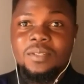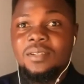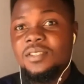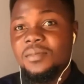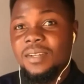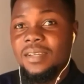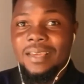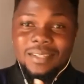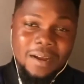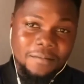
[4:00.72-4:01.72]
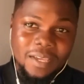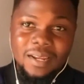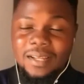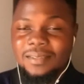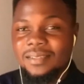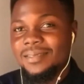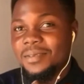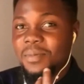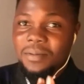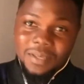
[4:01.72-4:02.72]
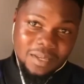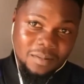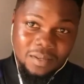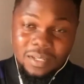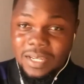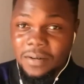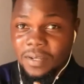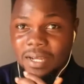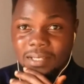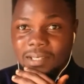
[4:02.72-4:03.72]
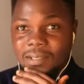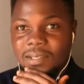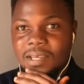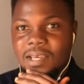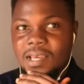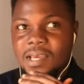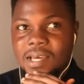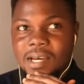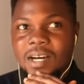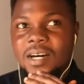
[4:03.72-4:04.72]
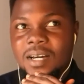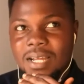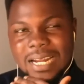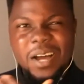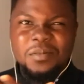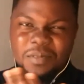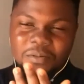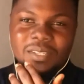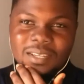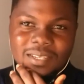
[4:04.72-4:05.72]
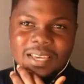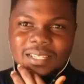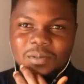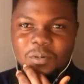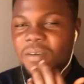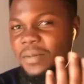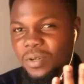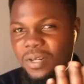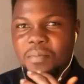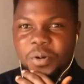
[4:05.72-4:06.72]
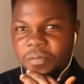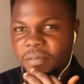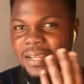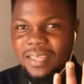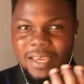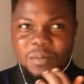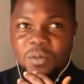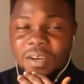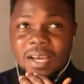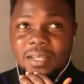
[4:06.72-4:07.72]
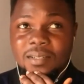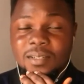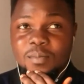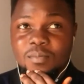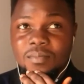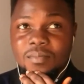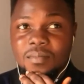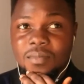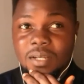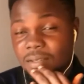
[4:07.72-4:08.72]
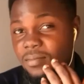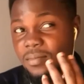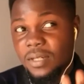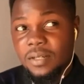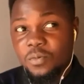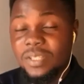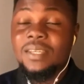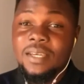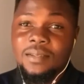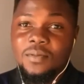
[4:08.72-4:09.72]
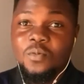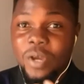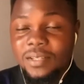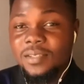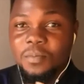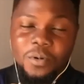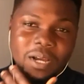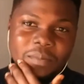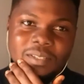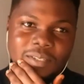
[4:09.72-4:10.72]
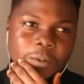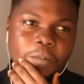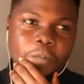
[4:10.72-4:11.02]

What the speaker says: discriminate against African artists, they discriminate against African artists. And now in recent years, we've had Burna Boy, we've had Thames, we've had Wizkid win some Grammys. So